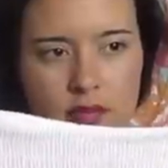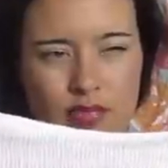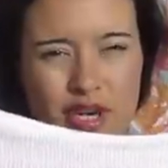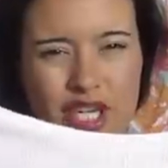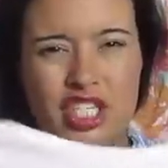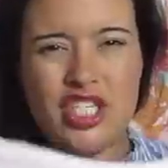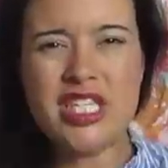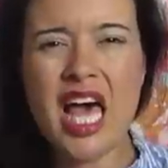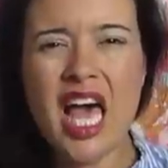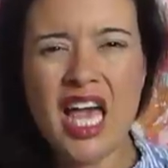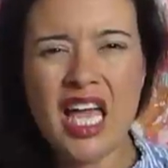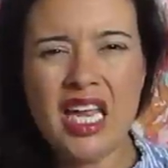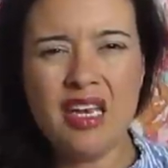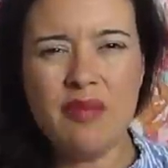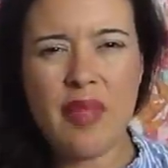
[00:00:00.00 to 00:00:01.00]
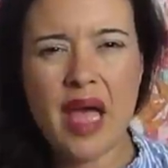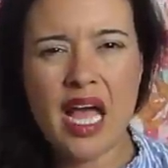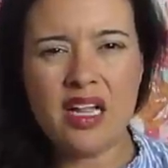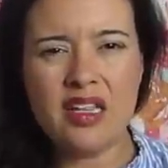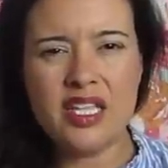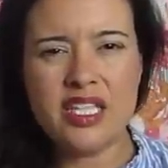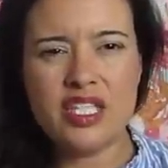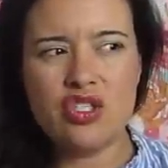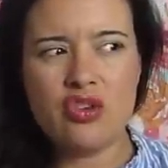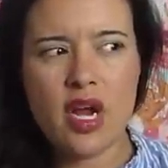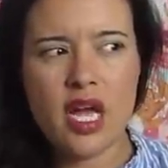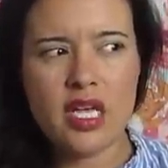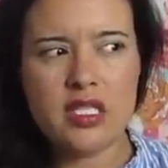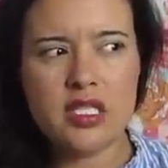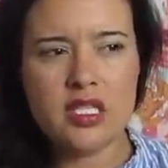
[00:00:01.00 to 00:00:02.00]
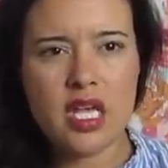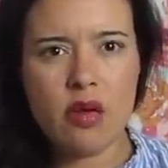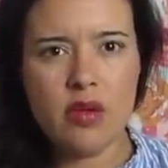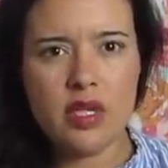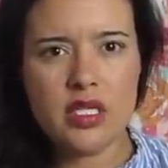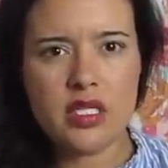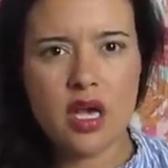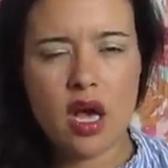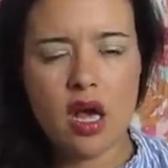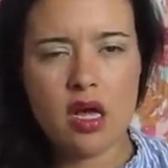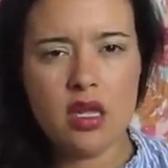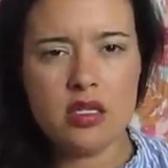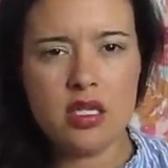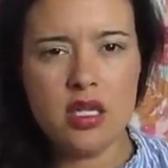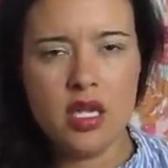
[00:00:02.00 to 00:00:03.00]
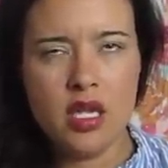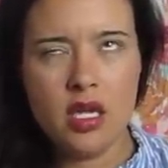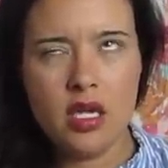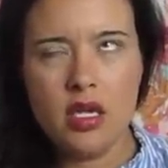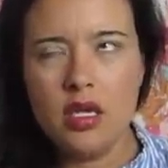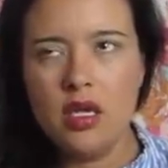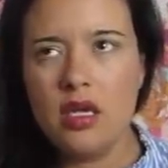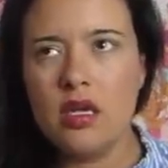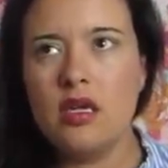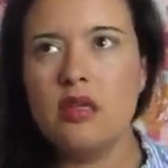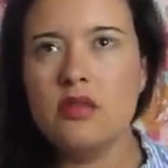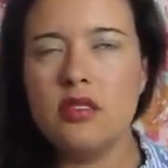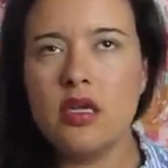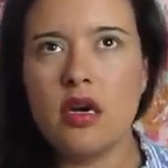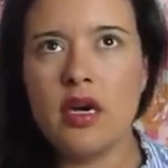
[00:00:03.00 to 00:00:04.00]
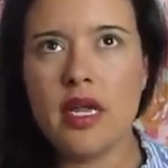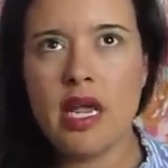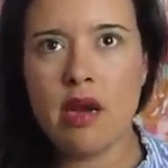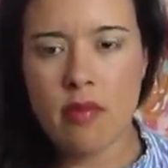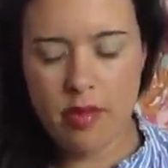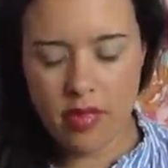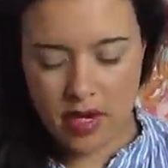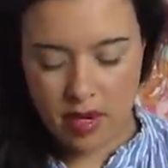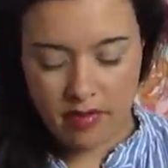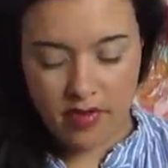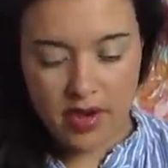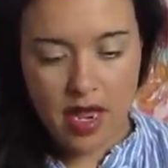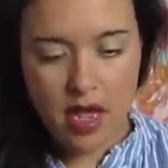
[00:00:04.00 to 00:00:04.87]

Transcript: Bridgeside? Backless dress? Is that what it's called? Oh darn, I can't remember the name of it